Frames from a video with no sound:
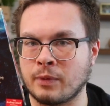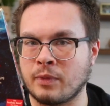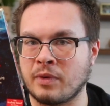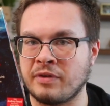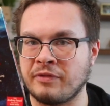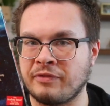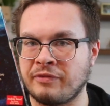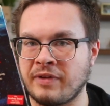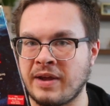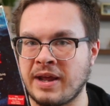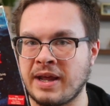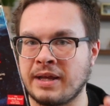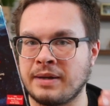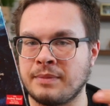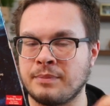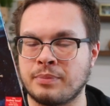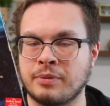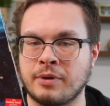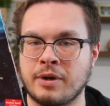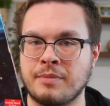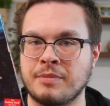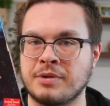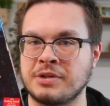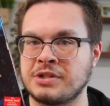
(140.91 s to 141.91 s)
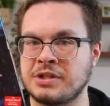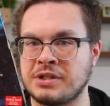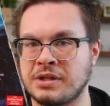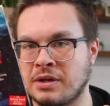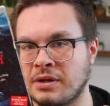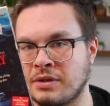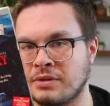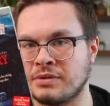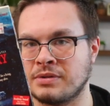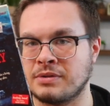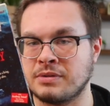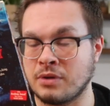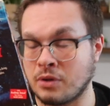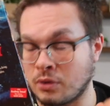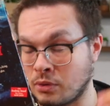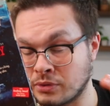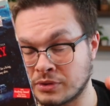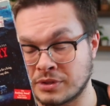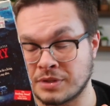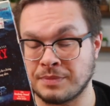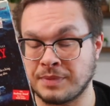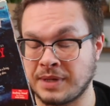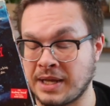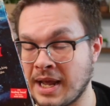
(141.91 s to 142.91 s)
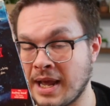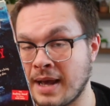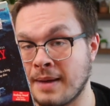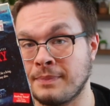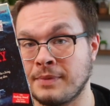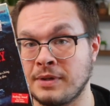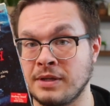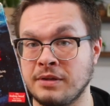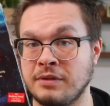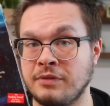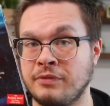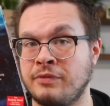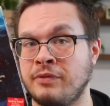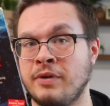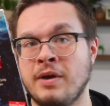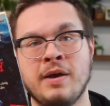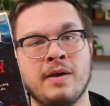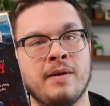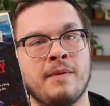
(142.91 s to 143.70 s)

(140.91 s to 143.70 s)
one fan pretty much holds him captive.